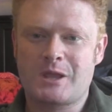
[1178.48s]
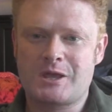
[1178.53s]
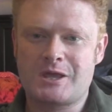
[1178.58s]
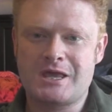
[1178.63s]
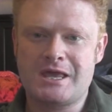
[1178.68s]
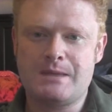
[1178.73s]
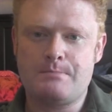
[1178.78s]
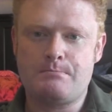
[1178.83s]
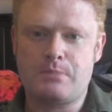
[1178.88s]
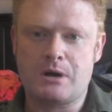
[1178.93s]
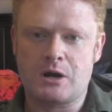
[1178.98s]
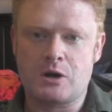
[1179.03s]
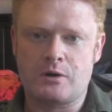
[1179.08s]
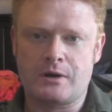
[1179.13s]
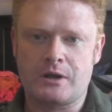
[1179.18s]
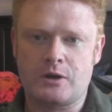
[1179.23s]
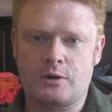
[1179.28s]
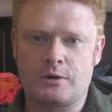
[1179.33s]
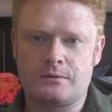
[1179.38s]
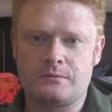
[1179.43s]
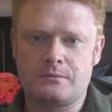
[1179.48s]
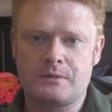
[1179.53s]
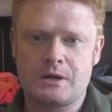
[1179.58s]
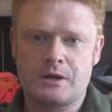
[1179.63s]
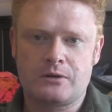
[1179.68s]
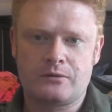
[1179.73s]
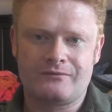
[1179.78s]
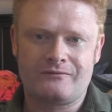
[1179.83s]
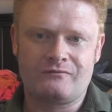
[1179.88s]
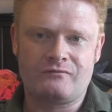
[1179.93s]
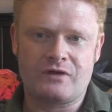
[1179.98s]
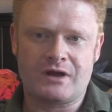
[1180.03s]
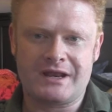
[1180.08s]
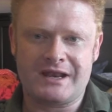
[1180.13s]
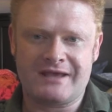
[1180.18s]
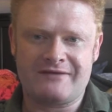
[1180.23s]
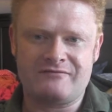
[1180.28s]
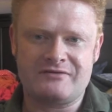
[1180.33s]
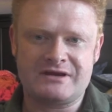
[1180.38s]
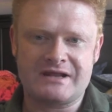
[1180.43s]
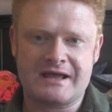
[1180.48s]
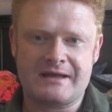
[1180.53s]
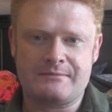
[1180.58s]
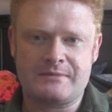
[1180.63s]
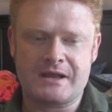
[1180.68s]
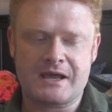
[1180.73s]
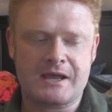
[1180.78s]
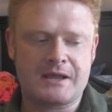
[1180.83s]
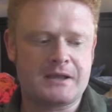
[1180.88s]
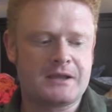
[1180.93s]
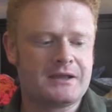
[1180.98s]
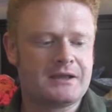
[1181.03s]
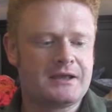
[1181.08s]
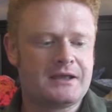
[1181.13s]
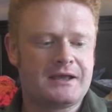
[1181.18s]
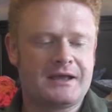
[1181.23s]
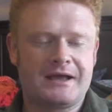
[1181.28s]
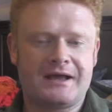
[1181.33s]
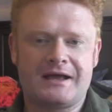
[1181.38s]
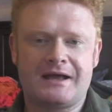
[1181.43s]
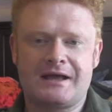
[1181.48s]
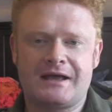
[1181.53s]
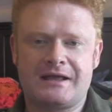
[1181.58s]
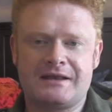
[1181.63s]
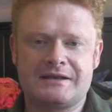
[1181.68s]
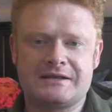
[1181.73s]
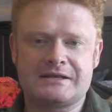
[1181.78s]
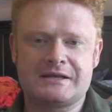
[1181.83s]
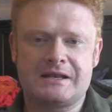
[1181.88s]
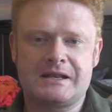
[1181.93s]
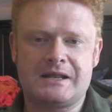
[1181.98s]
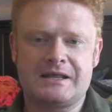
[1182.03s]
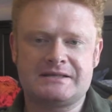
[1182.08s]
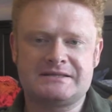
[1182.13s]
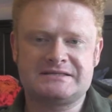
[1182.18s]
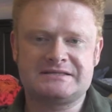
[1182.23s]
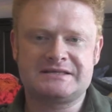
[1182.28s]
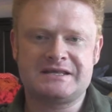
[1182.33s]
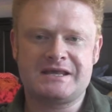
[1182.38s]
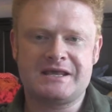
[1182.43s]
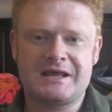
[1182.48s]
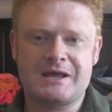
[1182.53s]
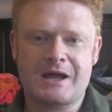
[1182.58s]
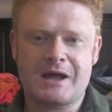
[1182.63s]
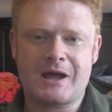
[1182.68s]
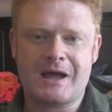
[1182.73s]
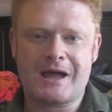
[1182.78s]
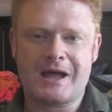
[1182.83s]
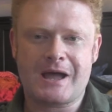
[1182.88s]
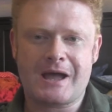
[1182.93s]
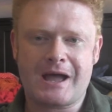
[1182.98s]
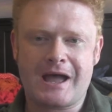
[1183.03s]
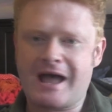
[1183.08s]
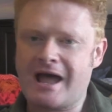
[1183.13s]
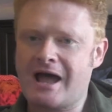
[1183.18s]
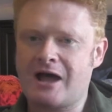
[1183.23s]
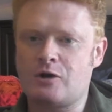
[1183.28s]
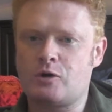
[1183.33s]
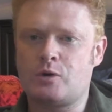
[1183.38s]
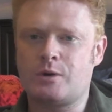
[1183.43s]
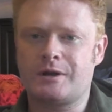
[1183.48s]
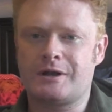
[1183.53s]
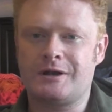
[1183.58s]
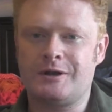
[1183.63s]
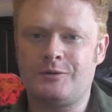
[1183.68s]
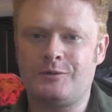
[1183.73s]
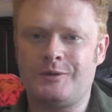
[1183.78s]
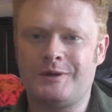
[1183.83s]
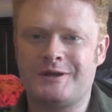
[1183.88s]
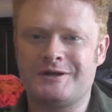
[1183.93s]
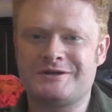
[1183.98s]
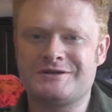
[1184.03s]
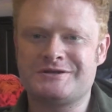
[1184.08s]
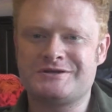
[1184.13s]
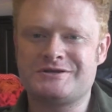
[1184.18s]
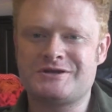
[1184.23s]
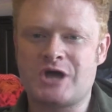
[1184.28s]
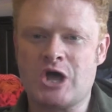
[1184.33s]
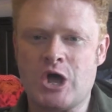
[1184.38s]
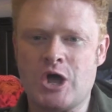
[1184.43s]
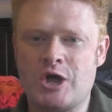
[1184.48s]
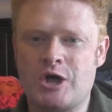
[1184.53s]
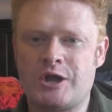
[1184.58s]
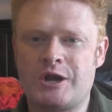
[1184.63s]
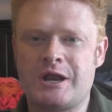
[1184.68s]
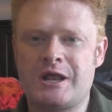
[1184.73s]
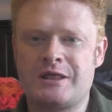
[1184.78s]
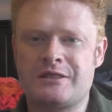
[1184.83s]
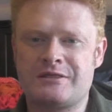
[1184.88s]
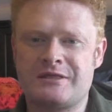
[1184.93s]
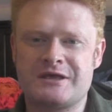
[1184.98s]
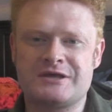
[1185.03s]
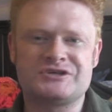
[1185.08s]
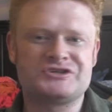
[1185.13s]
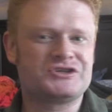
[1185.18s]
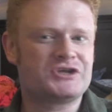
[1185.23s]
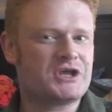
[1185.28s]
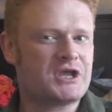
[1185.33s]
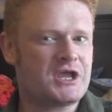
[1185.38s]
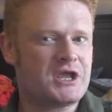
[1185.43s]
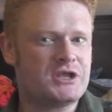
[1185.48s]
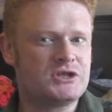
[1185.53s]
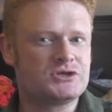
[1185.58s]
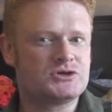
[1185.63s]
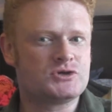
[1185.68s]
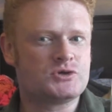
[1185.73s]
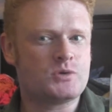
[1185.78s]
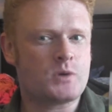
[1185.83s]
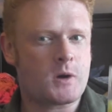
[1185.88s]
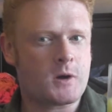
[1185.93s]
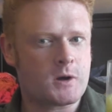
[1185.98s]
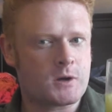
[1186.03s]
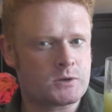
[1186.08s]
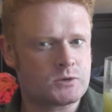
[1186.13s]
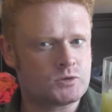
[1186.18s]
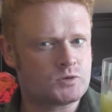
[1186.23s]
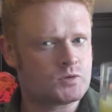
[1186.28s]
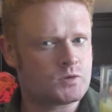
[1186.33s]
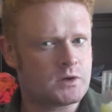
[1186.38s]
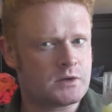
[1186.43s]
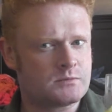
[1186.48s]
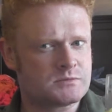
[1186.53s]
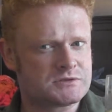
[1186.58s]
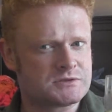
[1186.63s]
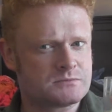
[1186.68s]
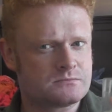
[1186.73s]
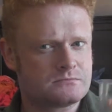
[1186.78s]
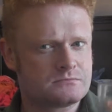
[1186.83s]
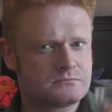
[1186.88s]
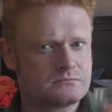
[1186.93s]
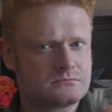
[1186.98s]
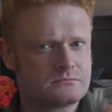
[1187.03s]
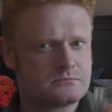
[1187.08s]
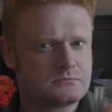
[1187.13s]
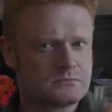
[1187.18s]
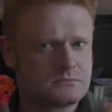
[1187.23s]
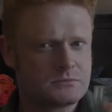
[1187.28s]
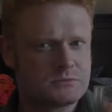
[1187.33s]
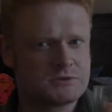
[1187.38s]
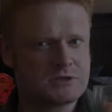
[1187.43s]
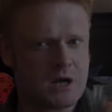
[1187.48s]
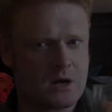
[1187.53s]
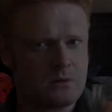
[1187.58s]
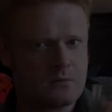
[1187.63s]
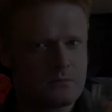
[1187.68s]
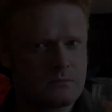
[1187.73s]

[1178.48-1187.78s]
Keep buggering on, write every damn day, and let's see how quickly we can turn this into our dreams. Ciao.